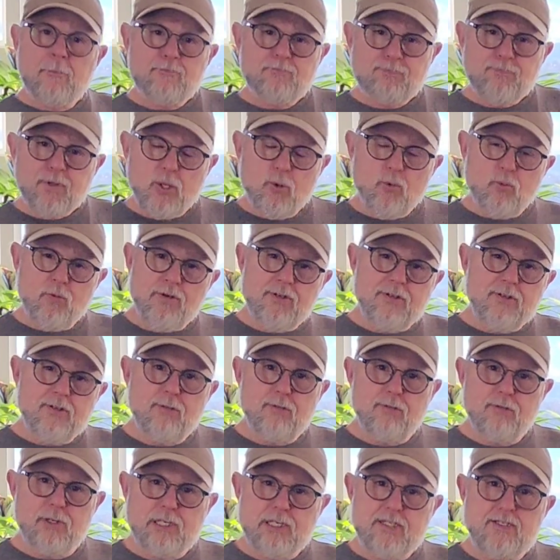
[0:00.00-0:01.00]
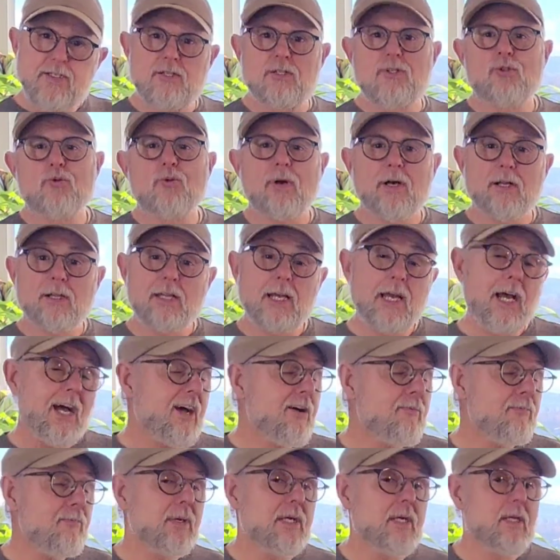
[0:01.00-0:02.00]
And one of the reasons why they
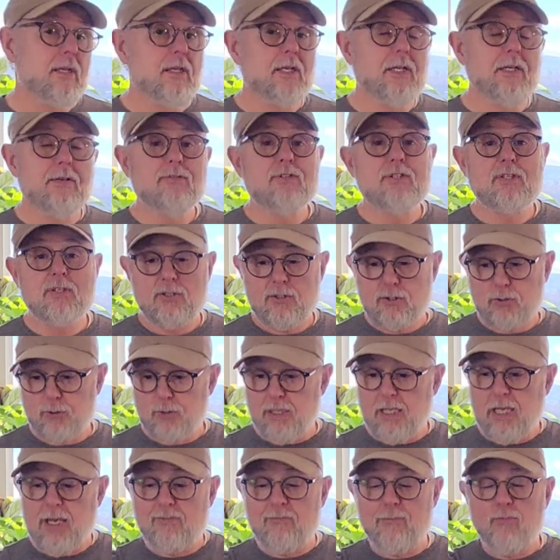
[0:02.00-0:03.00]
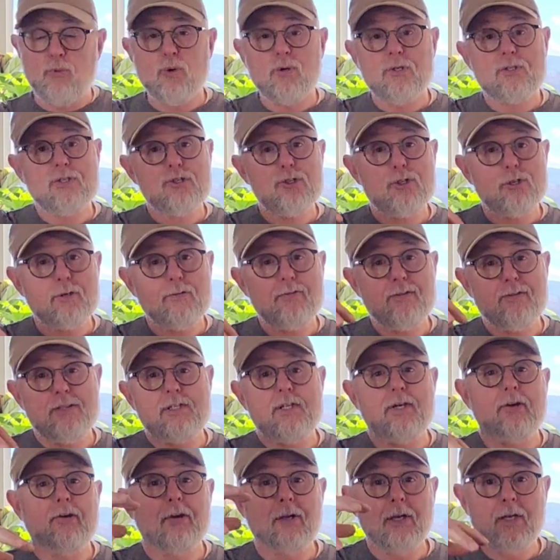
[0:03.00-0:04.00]
have big leaves is so they have more surface
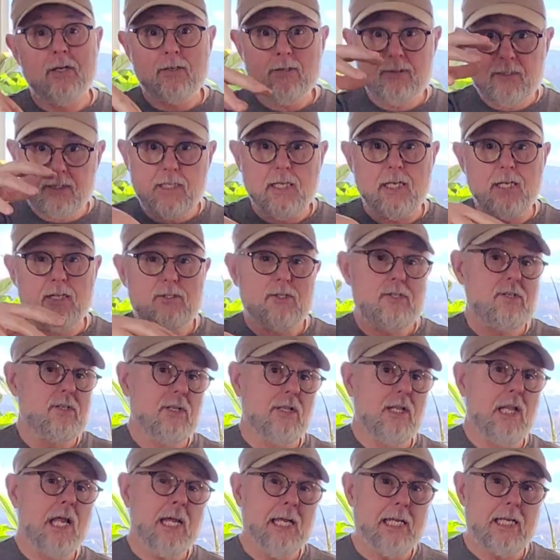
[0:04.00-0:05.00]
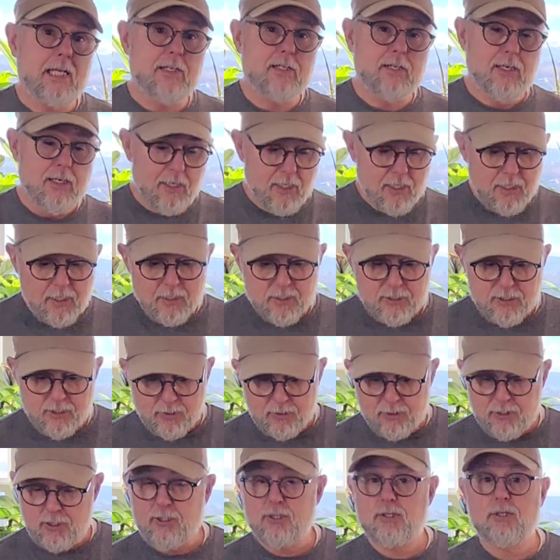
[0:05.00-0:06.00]
area to catch the light.
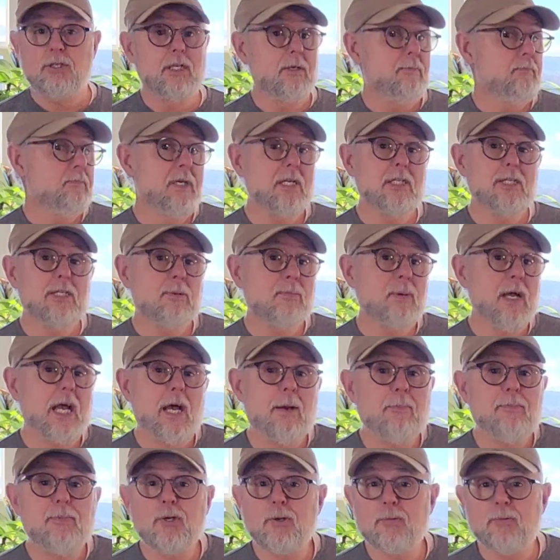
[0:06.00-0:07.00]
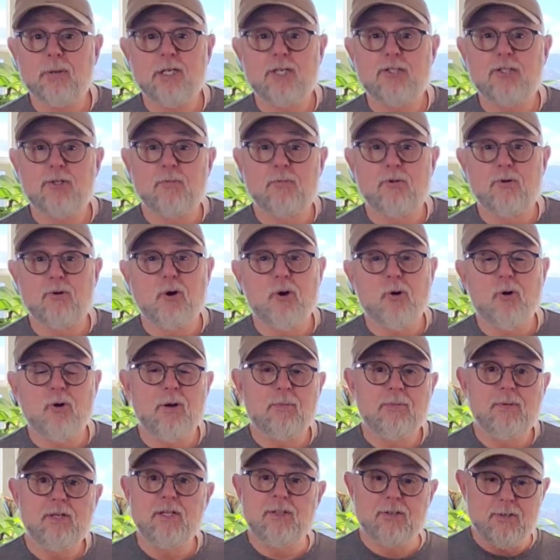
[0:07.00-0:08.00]
It just makes them happier, makes them grow.
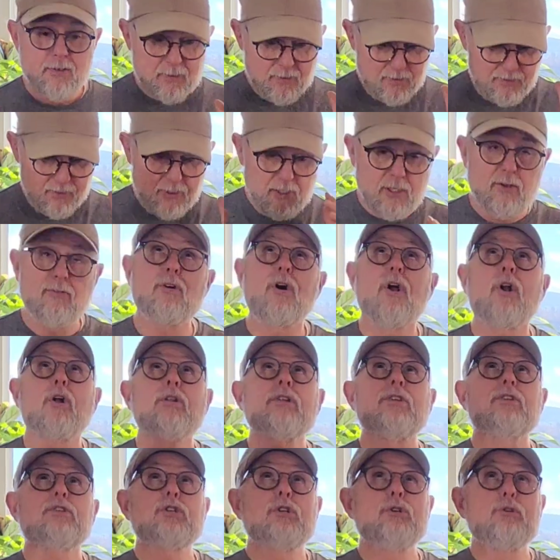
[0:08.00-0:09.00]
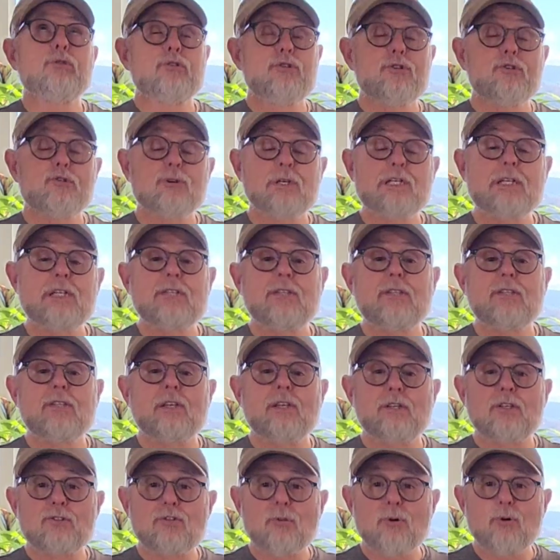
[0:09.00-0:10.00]
I mean, they've got all these huge trees and
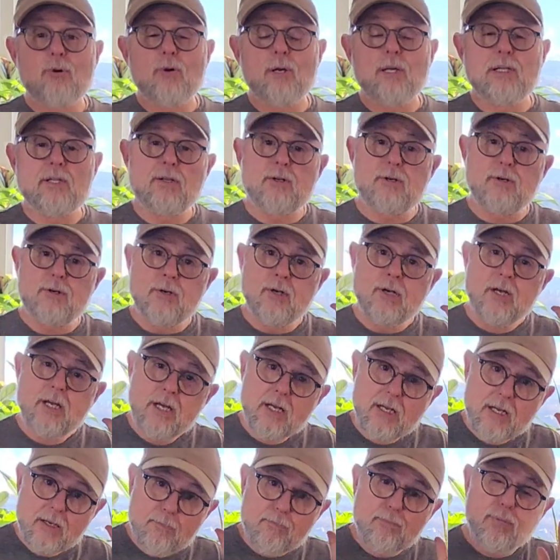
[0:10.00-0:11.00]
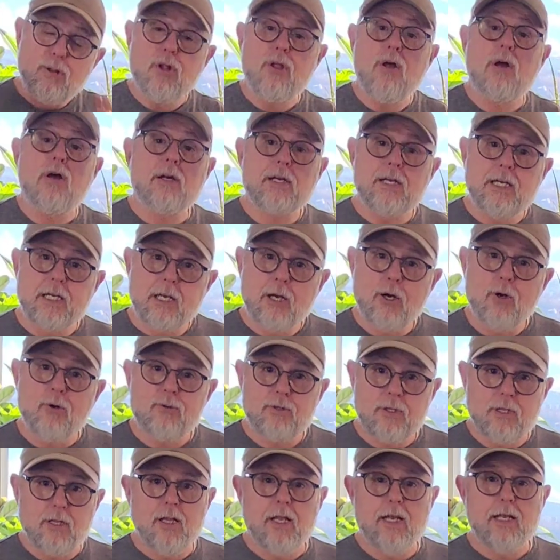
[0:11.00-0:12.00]
things growing that are blocking
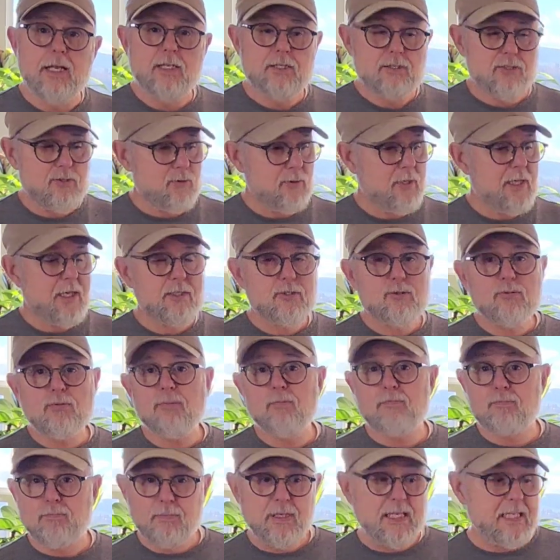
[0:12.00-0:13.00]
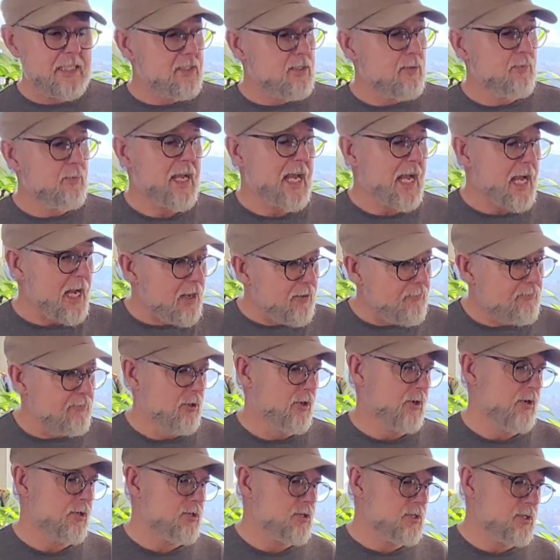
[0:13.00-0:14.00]
out the light. So that's what makes them have
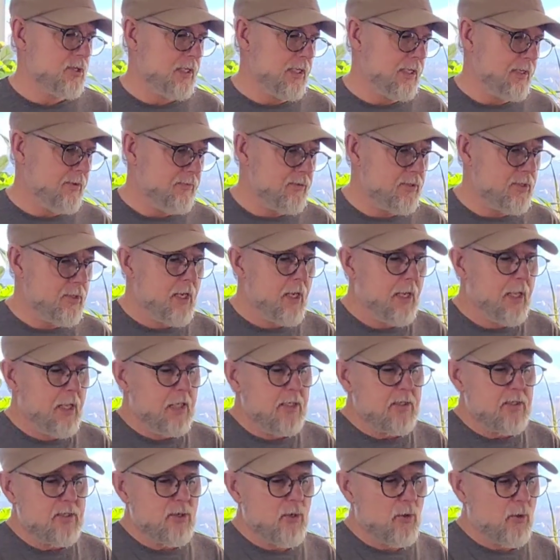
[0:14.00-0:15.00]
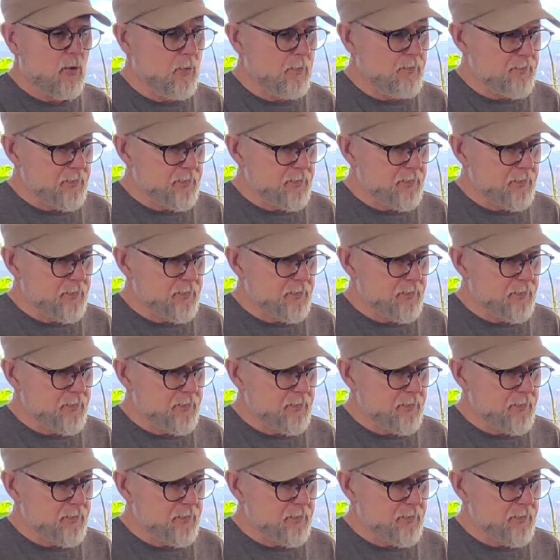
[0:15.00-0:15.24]
large leaves. So